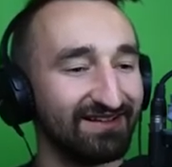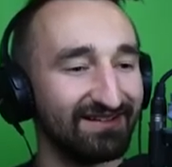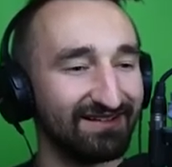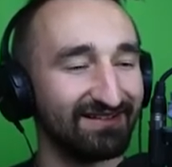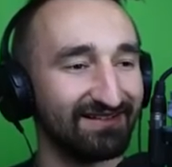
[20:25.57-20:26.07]

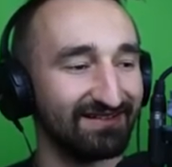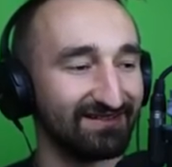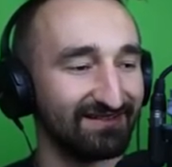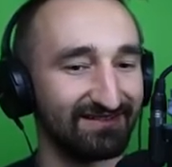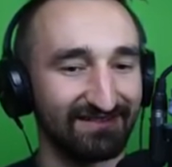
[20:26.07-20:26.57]
Ooh,
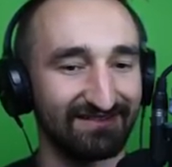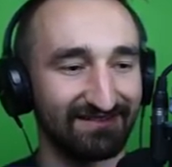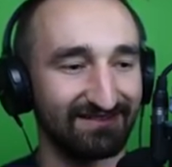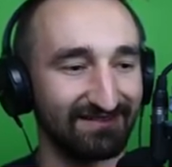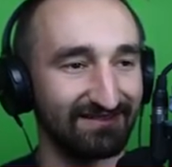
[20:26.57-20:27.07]

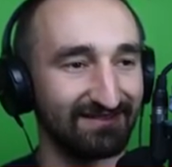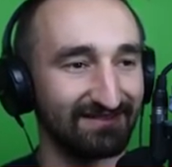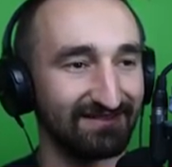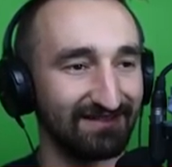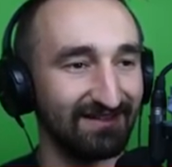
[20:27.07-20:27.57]
spicy.
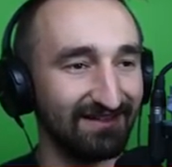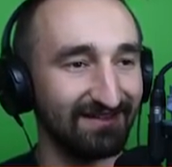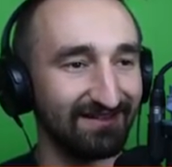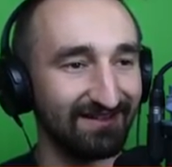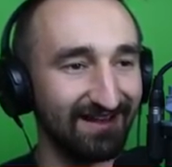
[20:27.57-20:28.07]

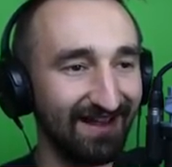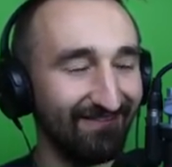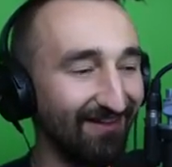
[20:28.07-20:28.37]
Yeah,